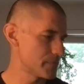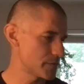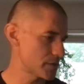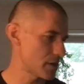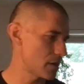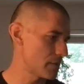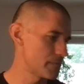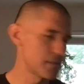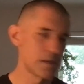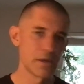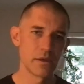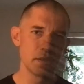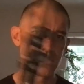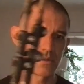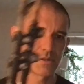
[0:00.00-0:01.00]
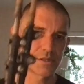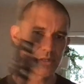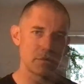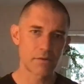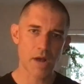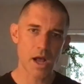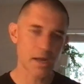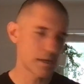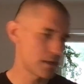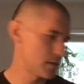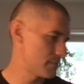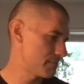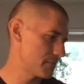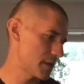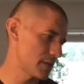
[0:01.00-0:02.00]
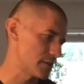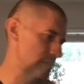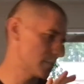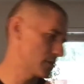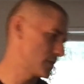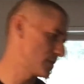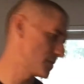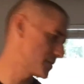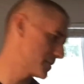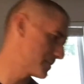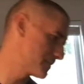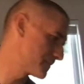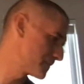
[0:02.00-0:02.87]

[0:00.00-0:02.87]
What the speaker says: So they're still rocking. I'd still use them.